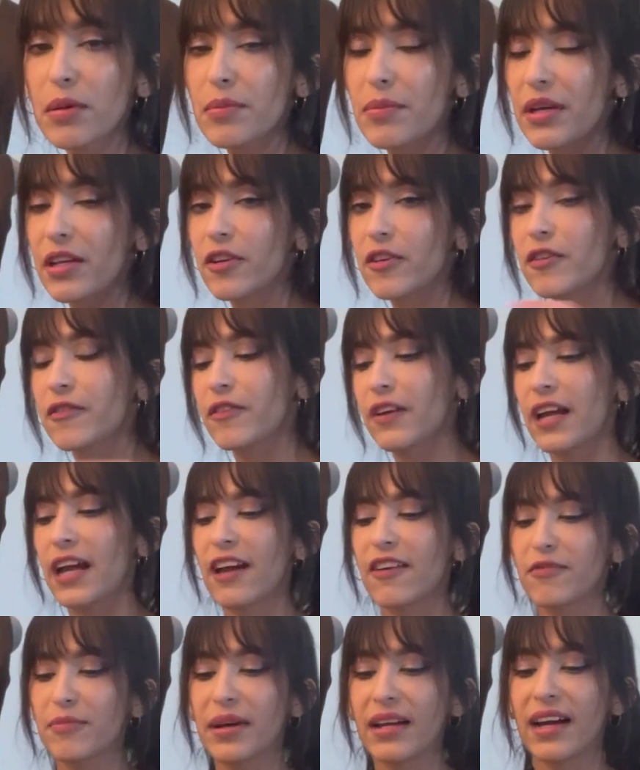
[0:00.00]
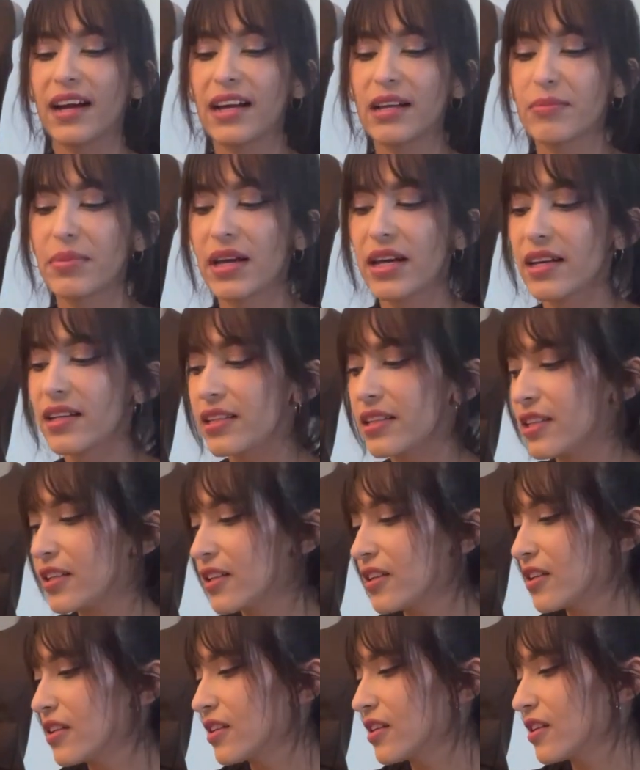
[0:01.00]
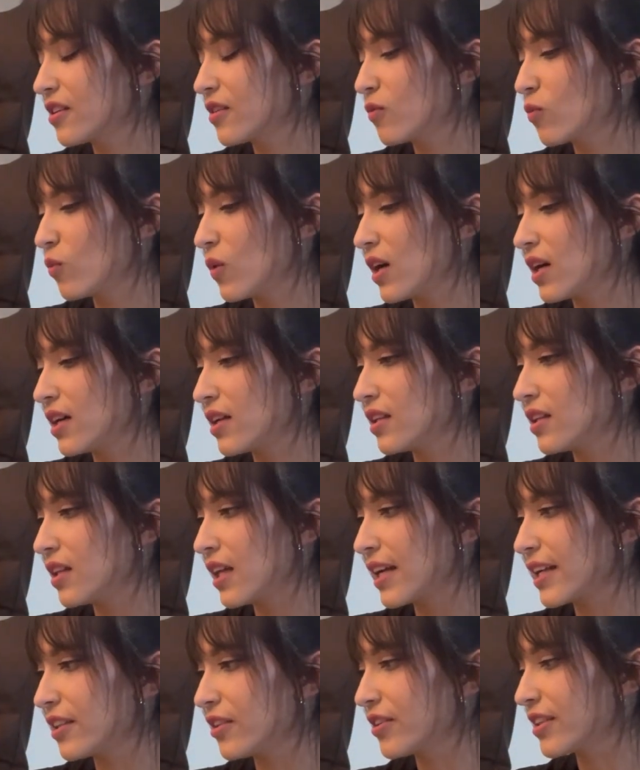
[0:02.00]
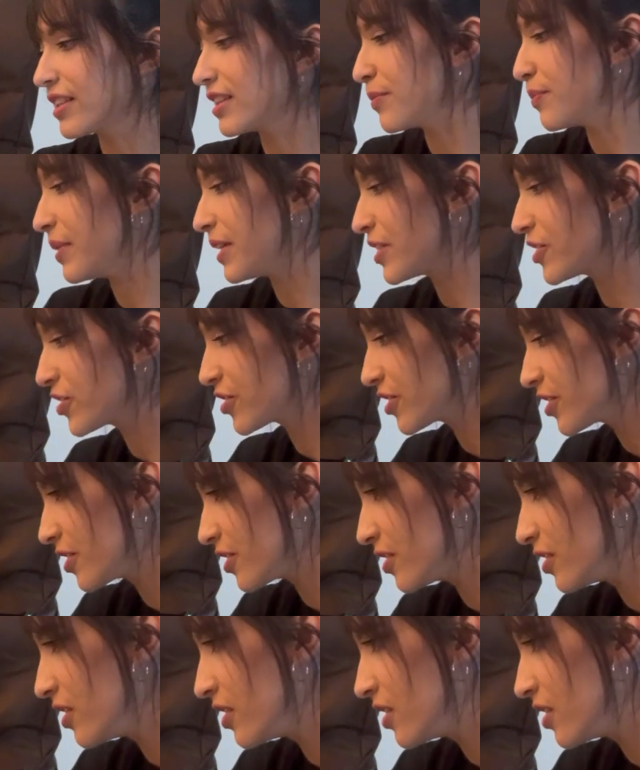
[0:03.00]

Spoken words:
better if I have my iPad here while I look at the picture